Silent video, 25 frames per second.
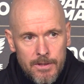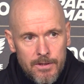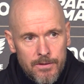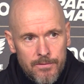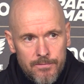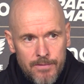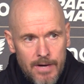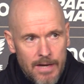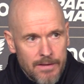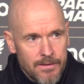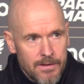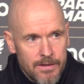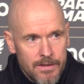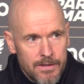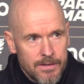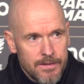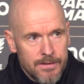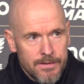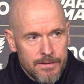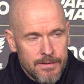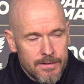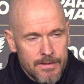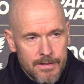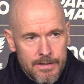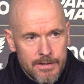finally,
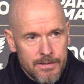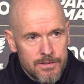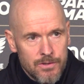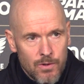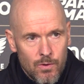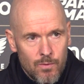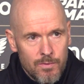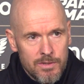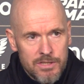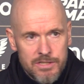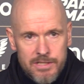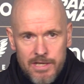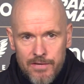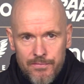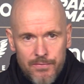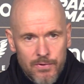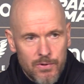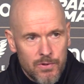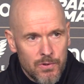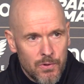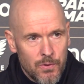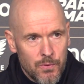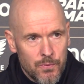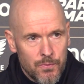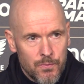it's always
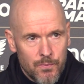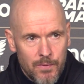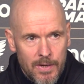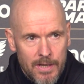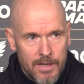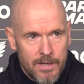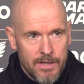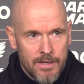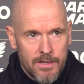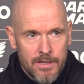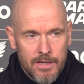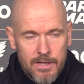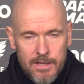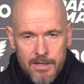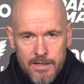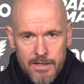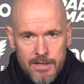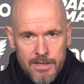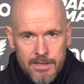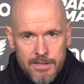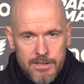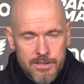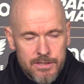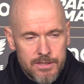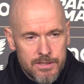difficult when
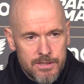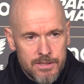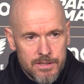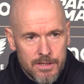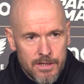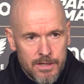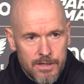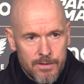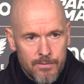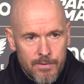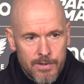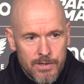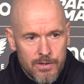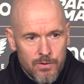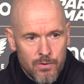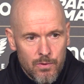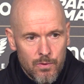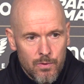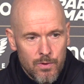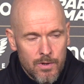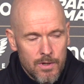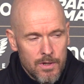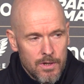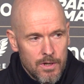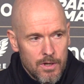
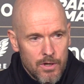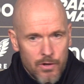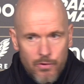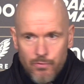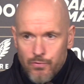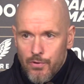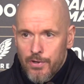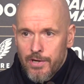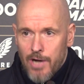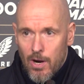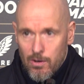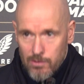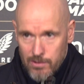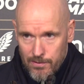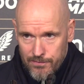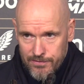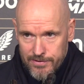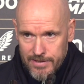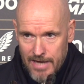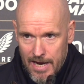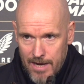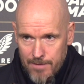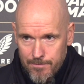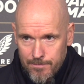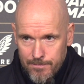you run out of
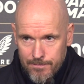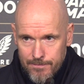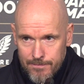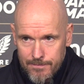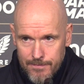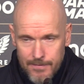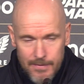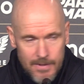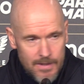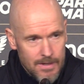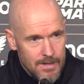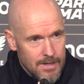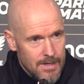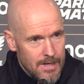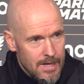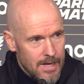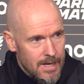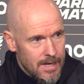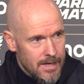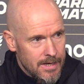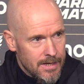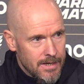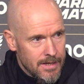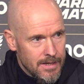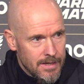time,
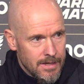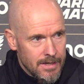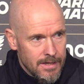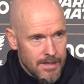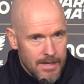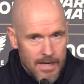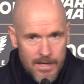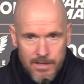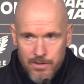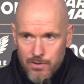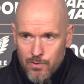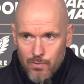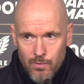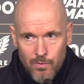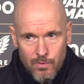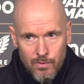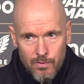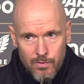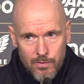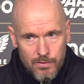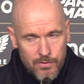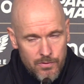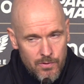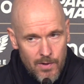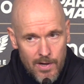and then
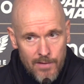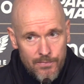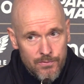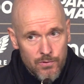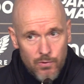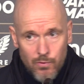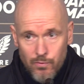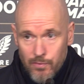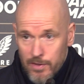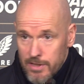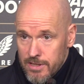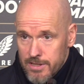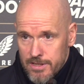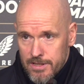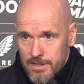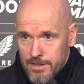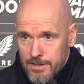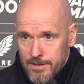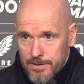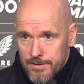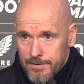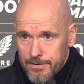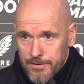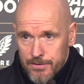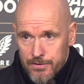you have to risk
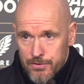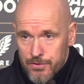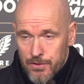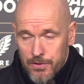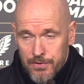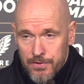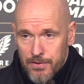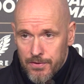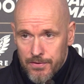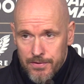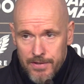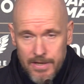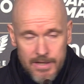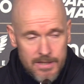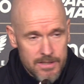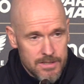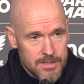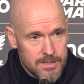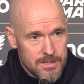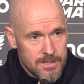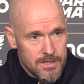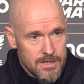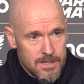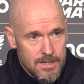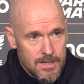certain
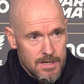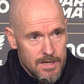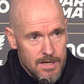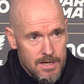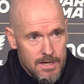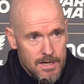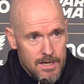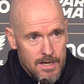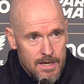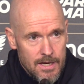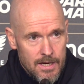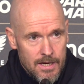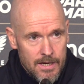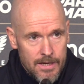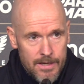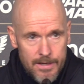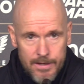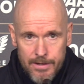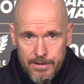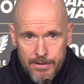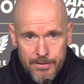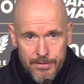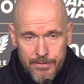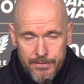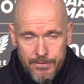things
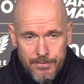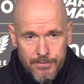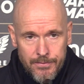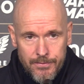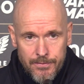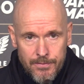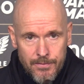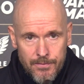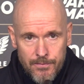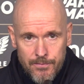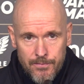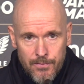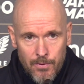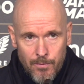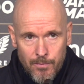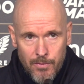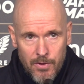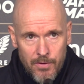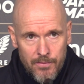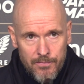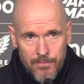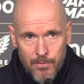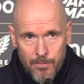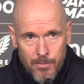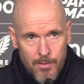
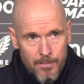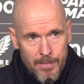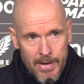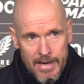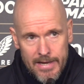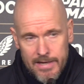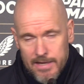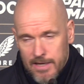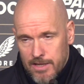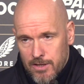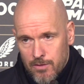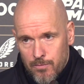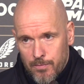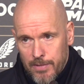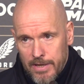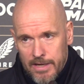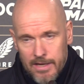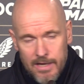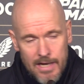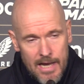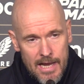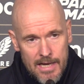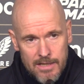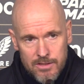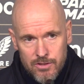from the back, and you
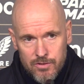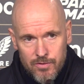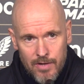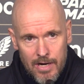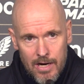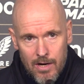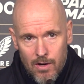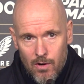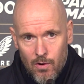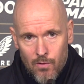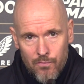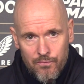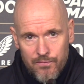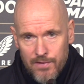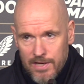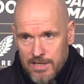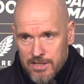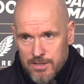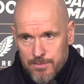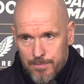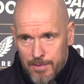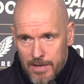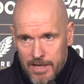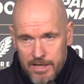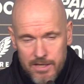bring extra
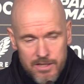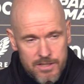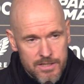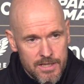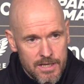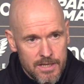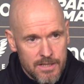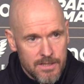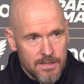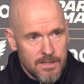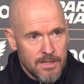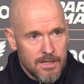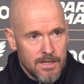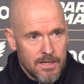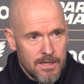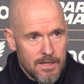offense players in,